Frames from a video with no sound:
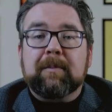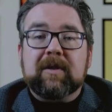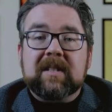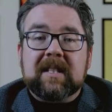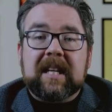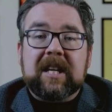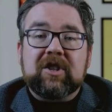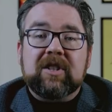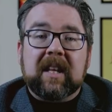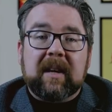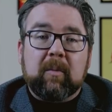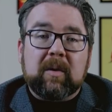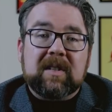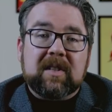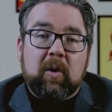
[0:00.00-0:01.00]
the prestige
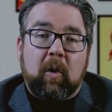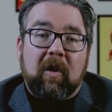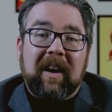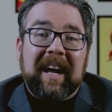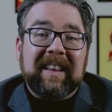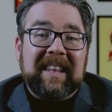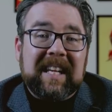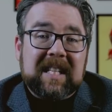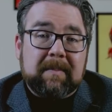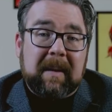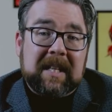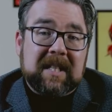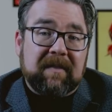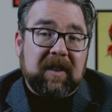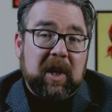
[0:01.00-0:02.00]
they would score at the
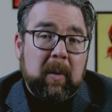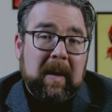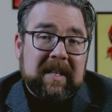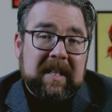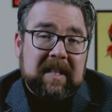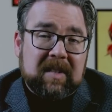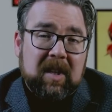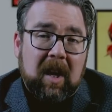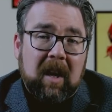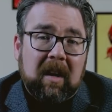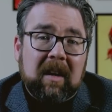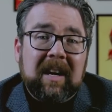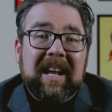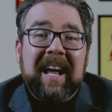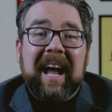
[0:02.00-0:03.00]
expense of the
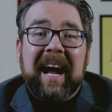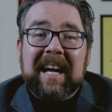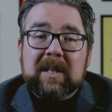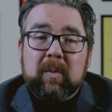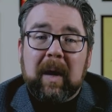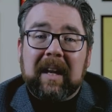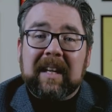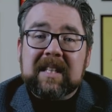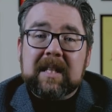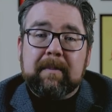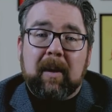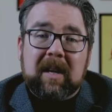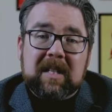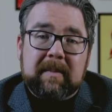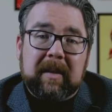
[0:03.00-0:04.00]
USSR, as well as the
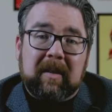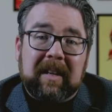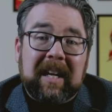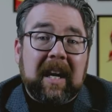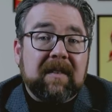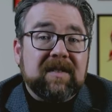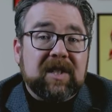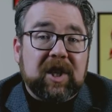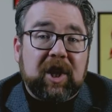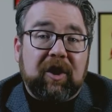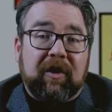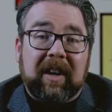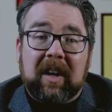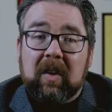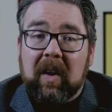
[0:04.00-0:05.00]
possibility of
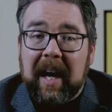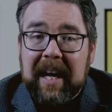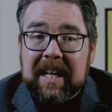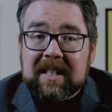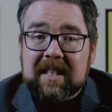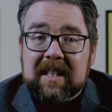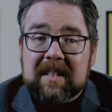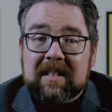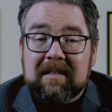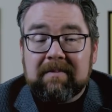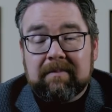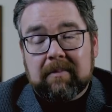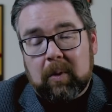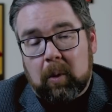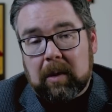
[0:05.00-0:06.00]
securing alliances,
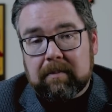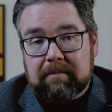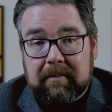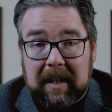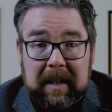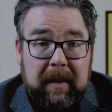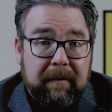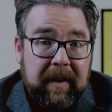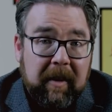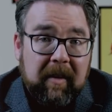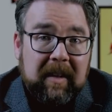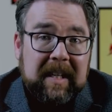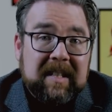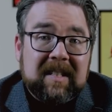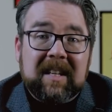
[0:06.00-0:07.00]
or at the
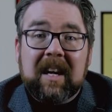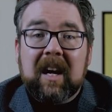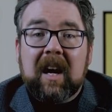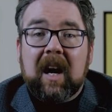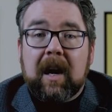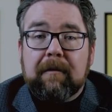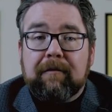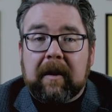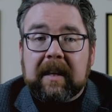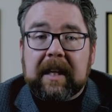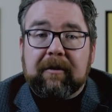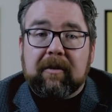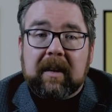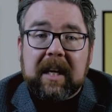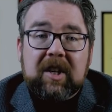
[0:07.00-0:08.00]
very least, a
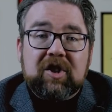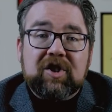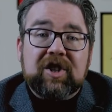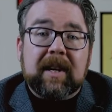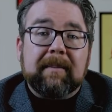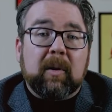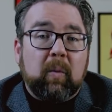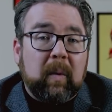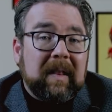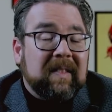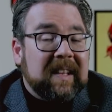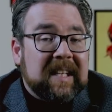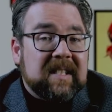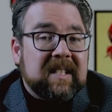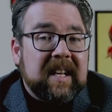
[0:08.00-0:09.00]
friendly relationship
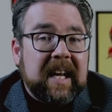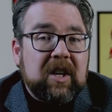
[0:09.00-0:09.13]
with these